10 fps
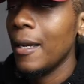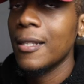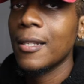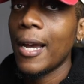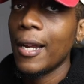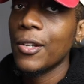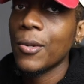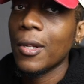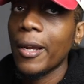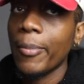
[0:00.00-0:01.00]
it's kind of
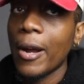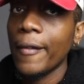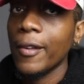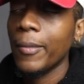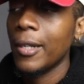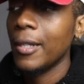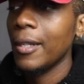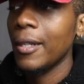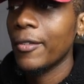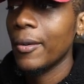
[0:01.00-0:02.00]
sort of like private, but
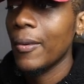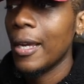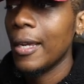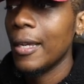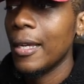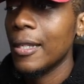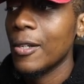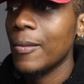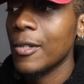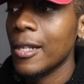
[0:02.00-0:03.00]
in a different way.
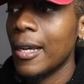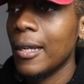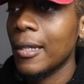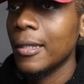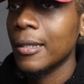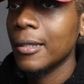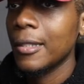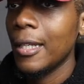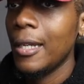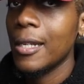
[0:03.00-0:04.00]
It's almost like
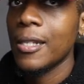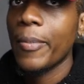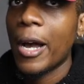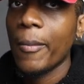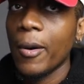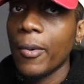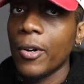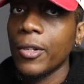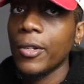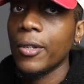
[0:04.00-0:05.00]
it doesn't pop up
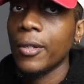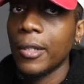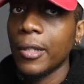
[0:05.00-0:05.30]
on your